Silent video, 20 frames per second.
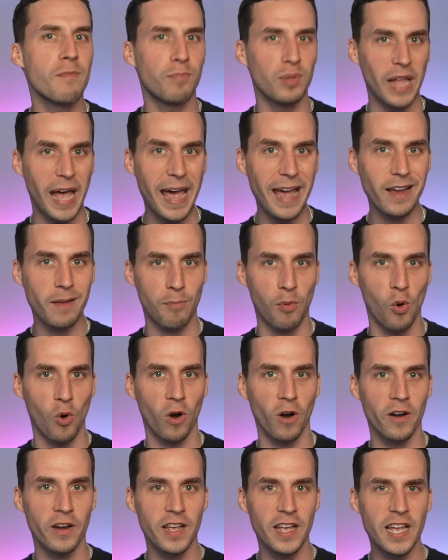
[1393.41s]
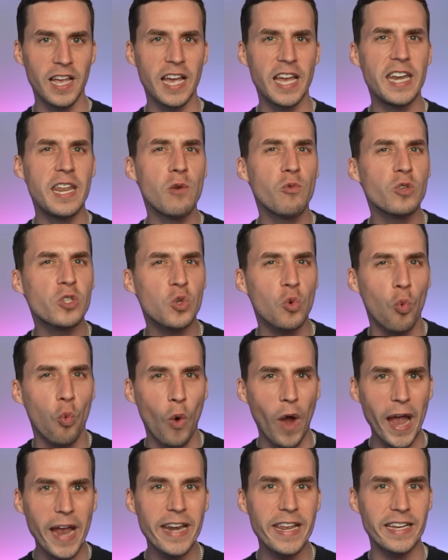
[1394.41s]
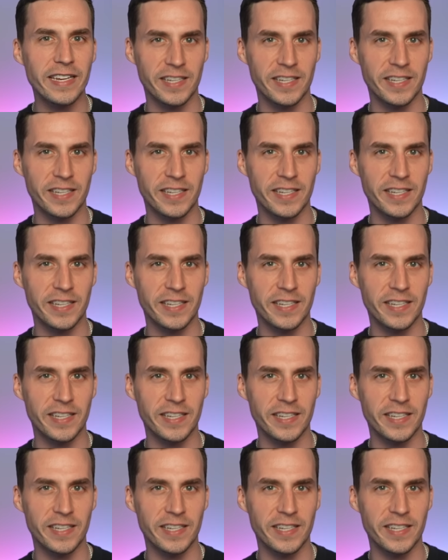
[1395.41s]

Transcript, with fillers: blackboard, and it was writing